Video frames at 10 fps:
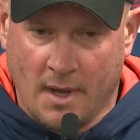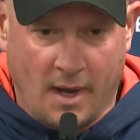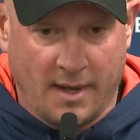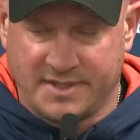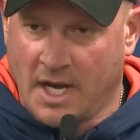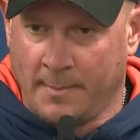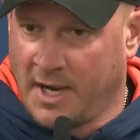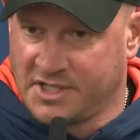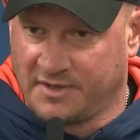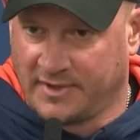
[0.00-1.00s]
It's a
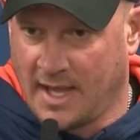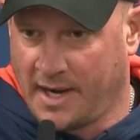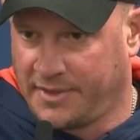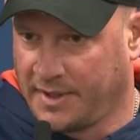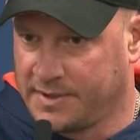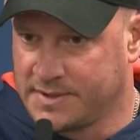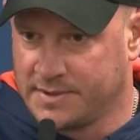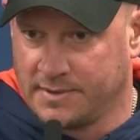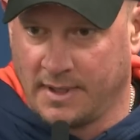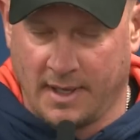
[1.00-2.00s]
combination of a lot of
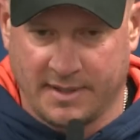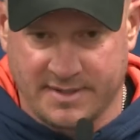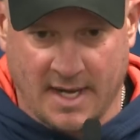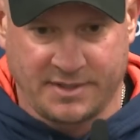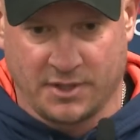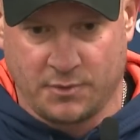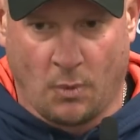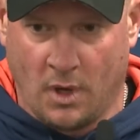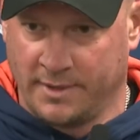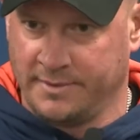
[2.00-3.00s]
things. It's not just
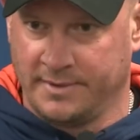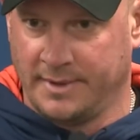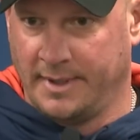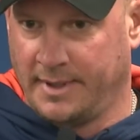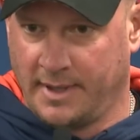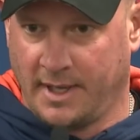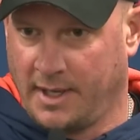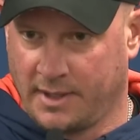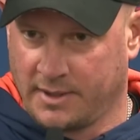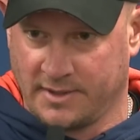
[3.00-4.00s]
one.
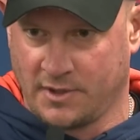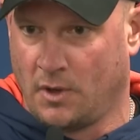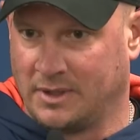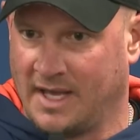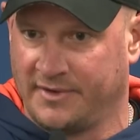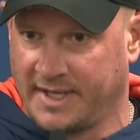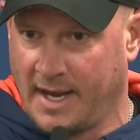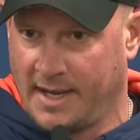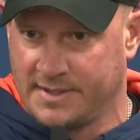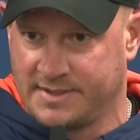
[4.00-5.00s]
It's all 11
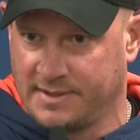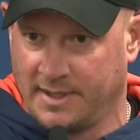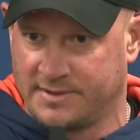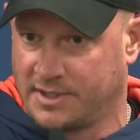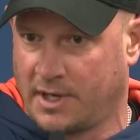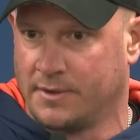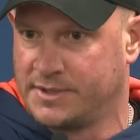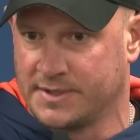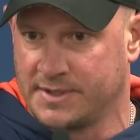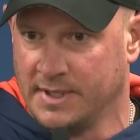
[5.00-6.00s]
guys. It's the
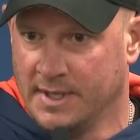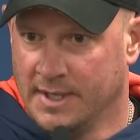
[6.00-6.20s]
coaches.